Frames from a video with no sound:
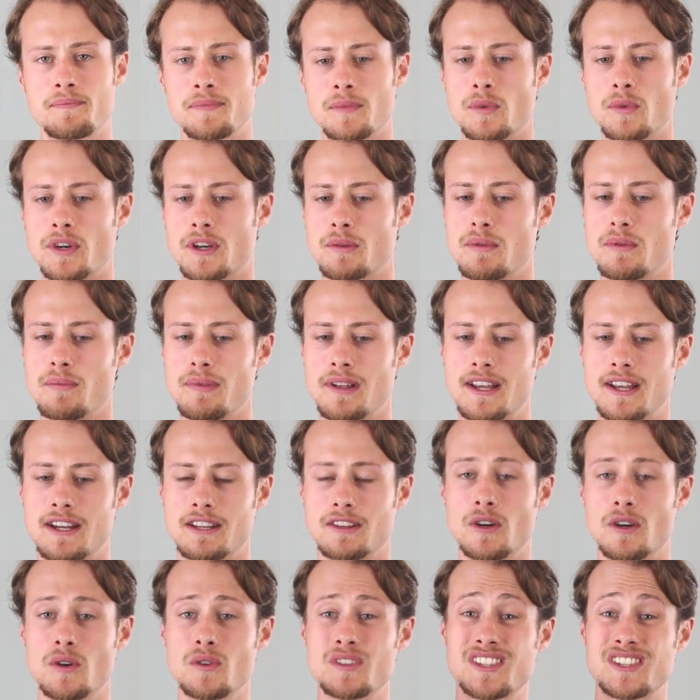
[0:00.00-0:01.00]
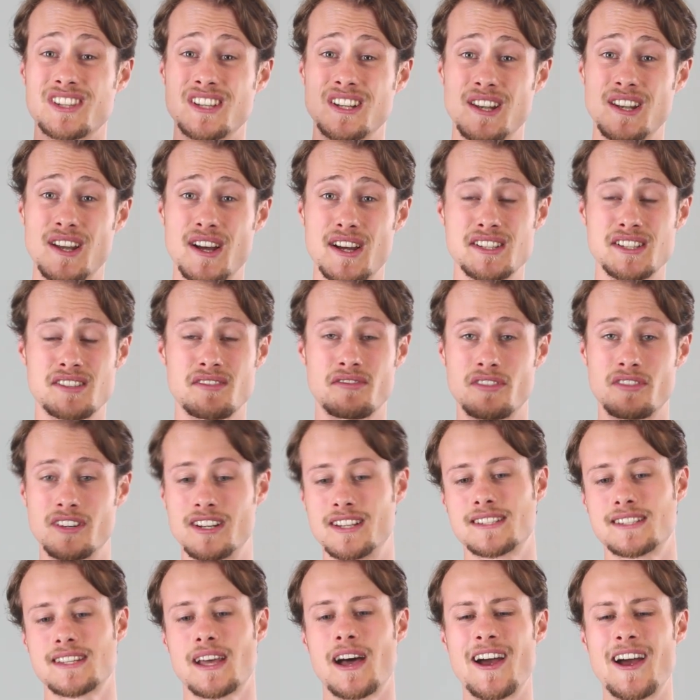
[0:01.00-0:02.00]
we're gonna be playing notes that last for an
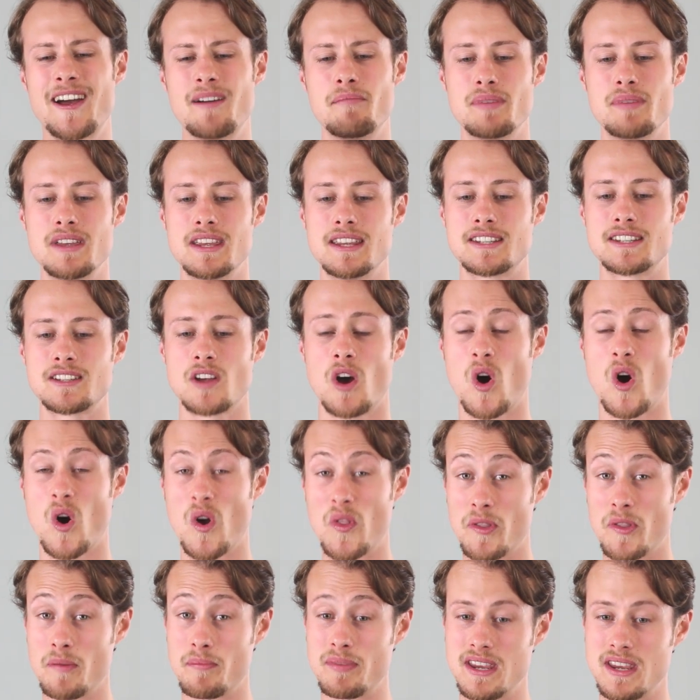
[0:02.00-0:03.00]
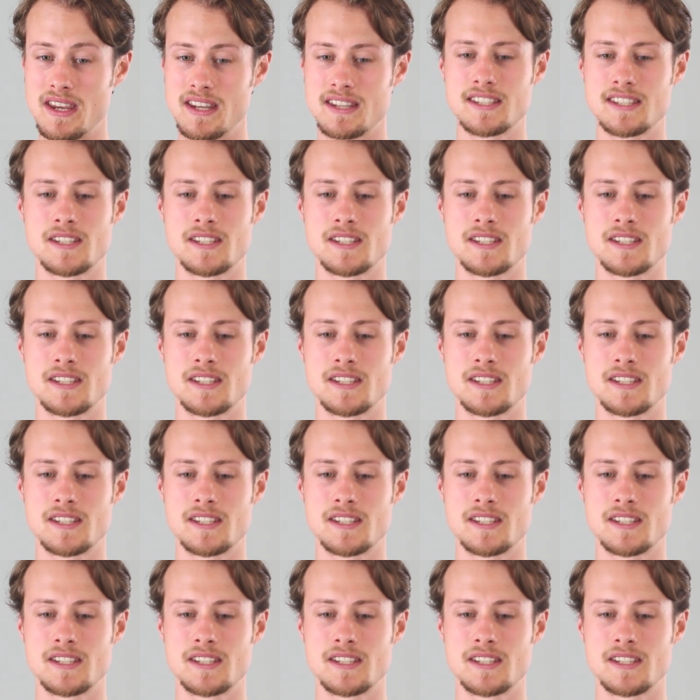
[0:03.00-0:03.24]
entire beat on the beat.